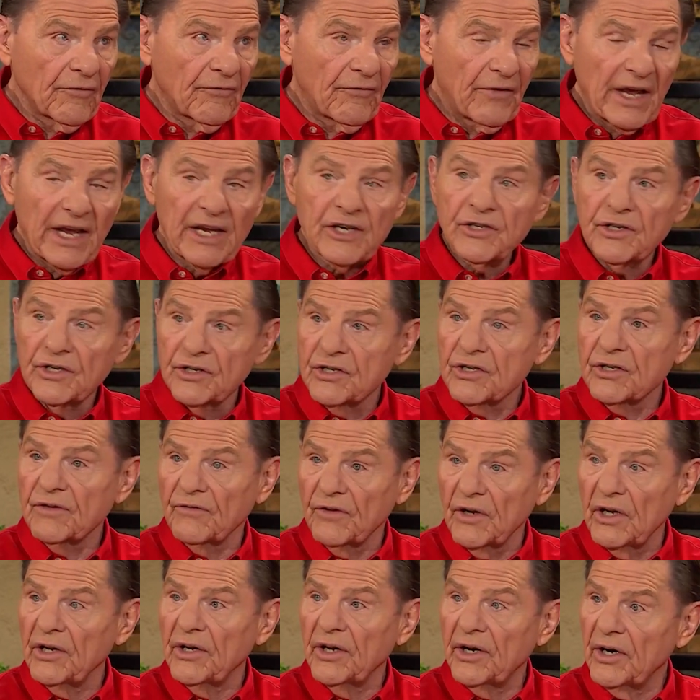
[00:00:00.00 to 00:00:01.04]
the fastest
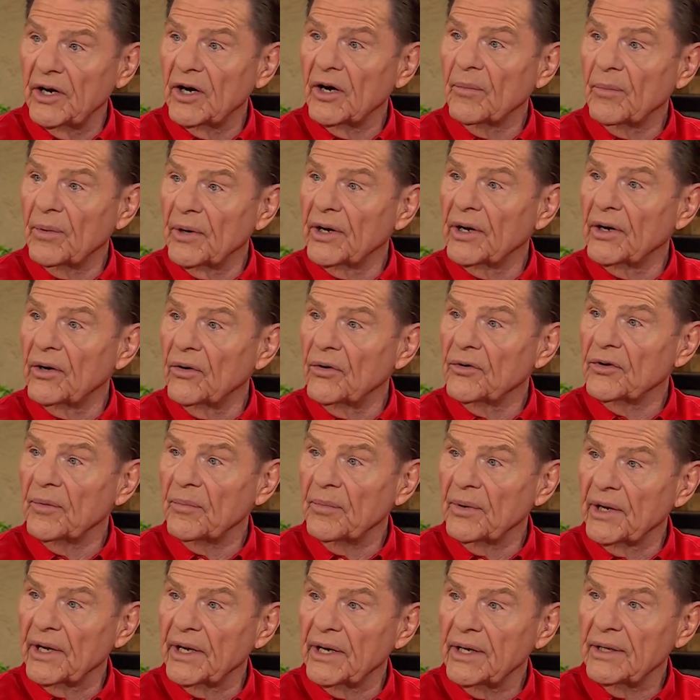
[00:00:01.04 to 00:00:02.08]
civilian airplane on the
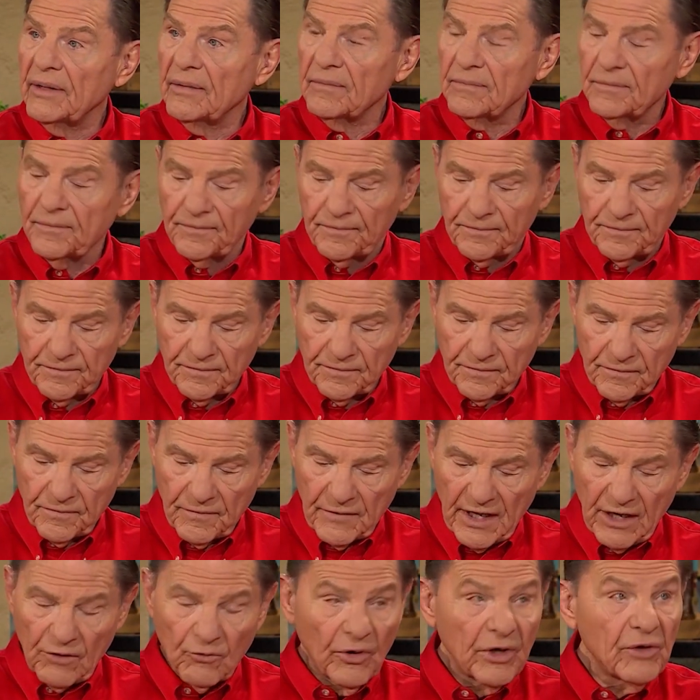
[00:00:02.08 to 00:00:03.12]
planet,
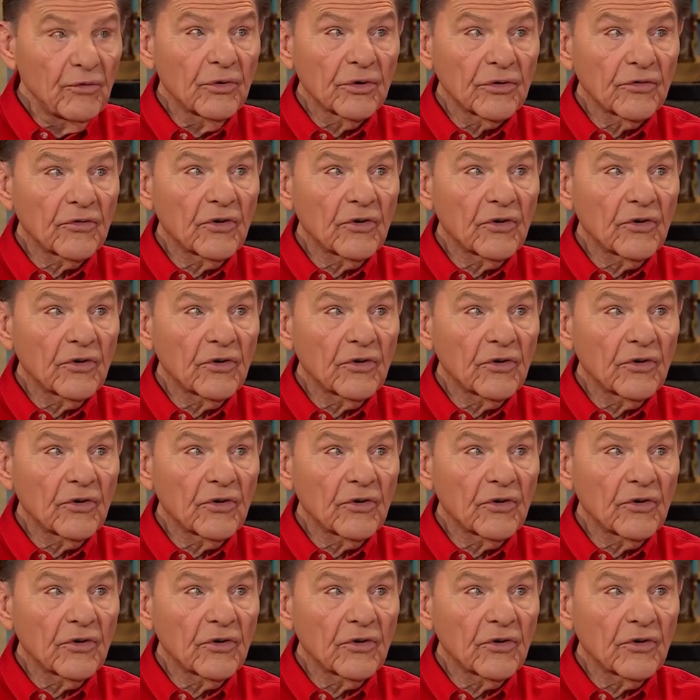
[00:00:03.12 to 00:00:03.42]
and we would